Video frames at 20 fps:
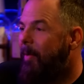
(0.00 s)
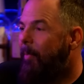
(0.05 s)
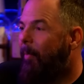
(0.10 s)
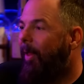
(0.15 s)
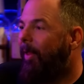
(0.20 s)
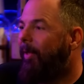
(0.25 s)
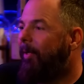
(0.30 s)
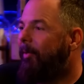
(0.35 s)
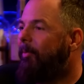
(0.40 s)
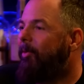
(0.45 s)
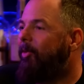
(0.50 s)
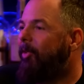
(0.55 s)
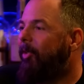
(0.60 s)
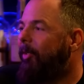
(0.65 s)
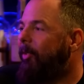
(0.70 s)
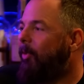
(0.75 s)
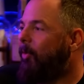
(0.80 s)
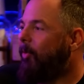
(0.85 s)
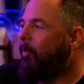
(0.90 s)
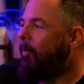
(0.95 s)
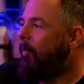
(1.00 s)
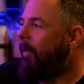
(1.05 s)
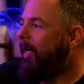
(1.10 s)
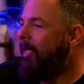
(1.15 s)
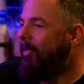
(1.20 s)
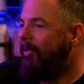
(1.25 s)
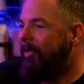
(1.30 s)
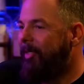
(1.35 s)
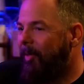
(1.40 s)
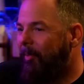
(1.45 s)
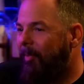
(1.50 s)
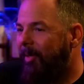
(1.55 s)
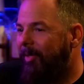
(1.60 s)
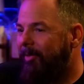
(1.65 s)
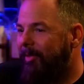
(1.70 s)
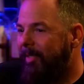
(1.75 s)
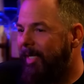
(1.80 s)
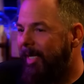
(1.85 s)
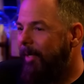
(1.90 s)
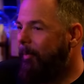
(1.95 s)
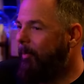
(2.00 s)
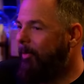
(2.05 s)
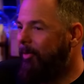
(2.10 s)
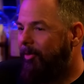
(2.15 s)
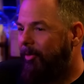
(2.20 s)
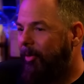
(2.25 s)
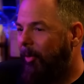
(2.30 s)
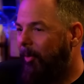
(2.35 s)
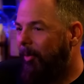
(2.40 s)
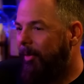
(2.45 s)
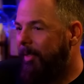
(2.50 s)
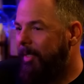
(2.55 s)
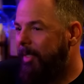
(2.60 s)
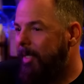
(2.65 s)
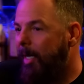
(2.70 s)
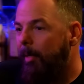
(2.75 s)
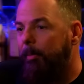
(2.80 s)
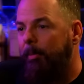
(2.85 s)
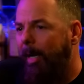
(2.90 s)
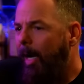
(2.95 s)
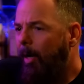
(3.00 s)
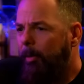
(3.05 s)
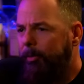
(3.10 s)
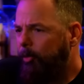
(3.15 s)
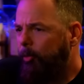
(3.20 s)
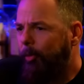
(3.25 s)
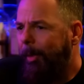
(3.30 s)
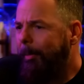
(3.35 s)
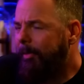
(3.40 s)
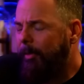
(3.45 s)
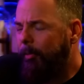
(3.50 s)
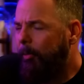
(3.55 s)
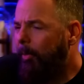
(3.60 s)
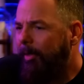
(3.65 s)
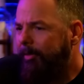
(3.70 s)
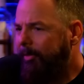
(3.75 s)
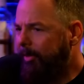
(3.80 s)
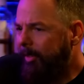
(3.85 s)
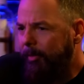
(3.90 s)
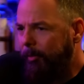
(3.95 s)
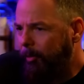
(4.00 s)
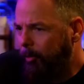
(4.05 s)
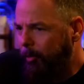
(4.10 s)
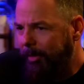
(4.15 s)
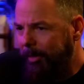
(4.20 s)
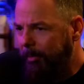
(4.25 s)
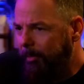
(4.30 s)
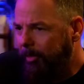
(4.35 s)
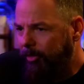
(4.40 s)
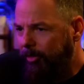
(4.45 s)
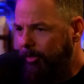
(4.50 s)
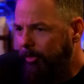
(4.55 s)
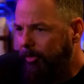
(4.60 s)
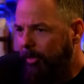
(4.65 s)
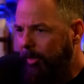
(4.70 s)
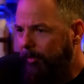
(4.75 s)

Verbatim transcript: Well, it was a little crazier, wasn't it? It was totally not. Well, how scripted was it? It was pretty much just